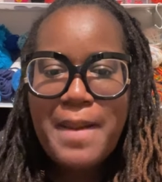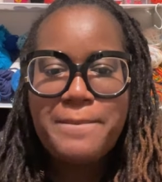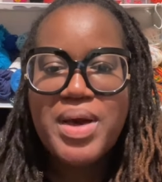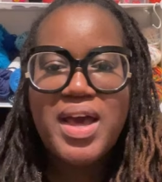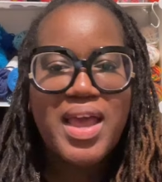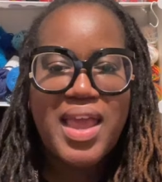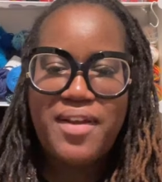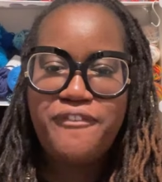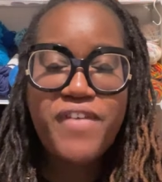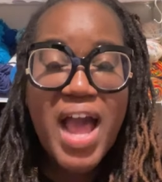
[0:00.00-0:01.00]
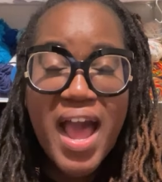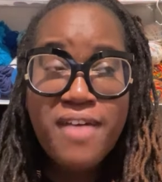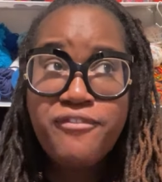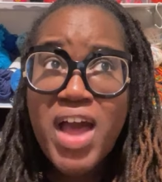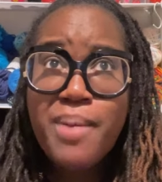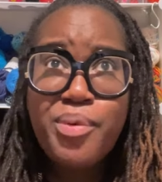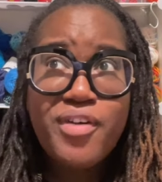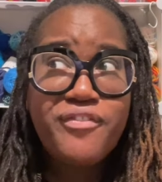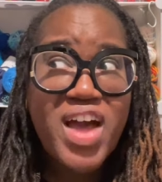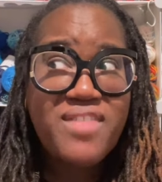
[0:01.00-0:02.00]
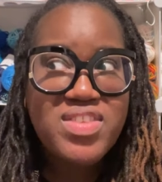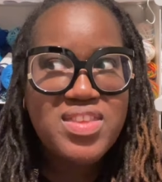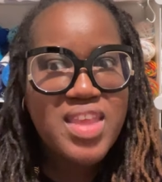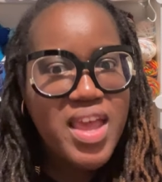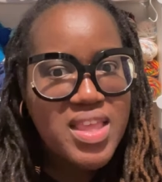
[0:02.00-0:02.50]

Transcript: But 5.5, and 6,